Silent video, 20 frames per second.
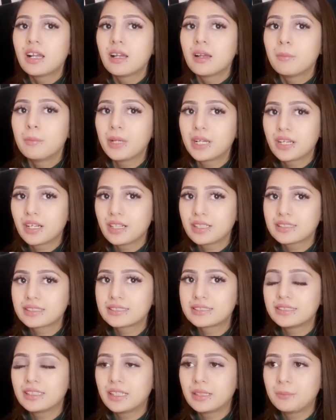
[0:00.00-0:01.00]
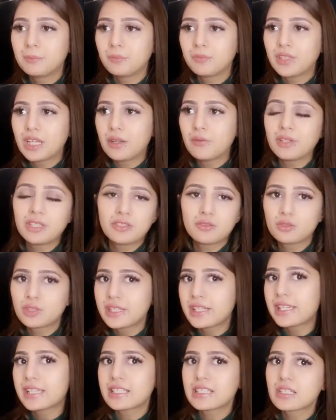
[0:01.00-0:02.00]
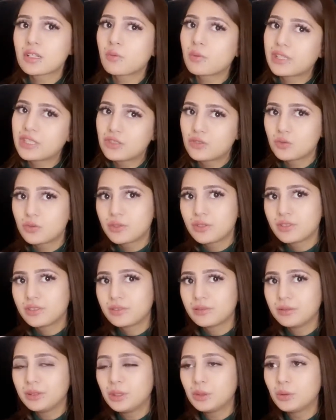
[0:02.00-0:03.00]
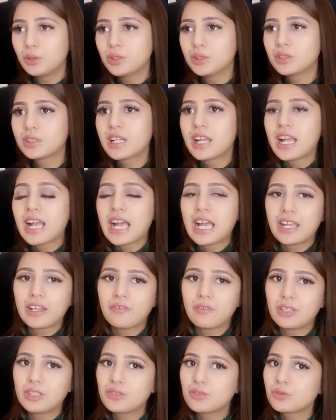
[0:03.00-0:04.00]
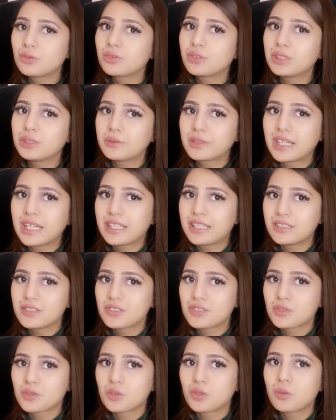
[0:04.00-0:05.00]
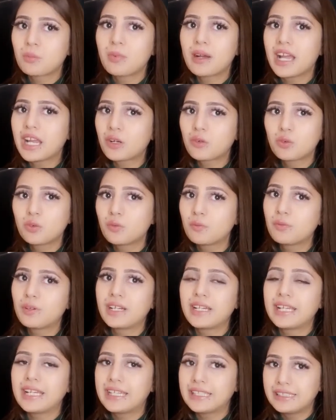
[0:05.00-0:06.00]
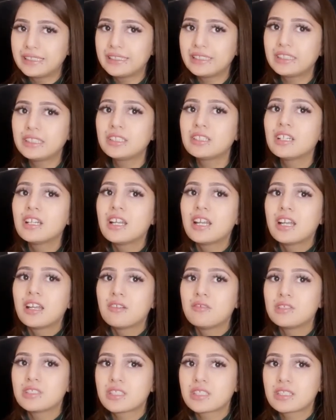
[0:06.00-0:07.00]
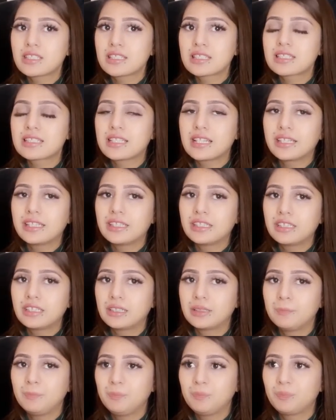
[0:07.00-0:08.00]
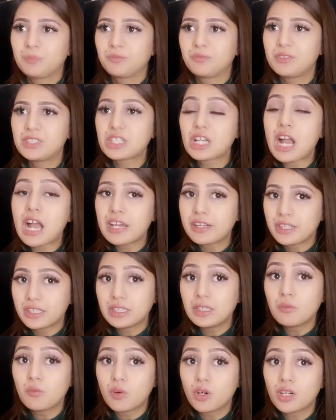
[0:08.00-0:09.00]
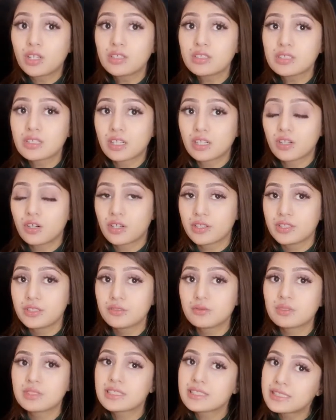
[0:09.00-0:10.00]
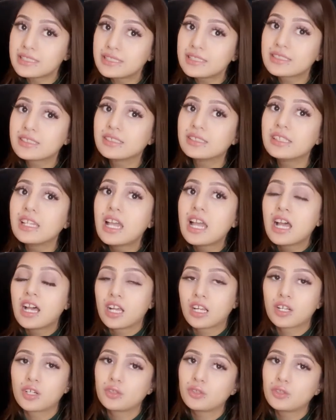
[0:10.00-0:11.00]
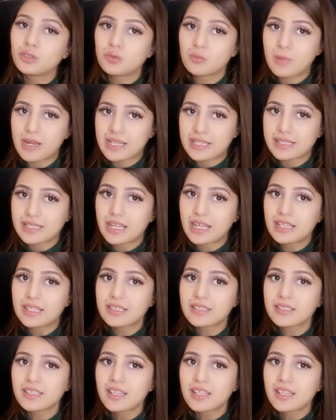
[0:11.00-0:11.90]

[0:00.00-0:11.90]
because I went to New Look, I went to the River Island store, but I couldn't find anything which I really want according to the season, according to my size.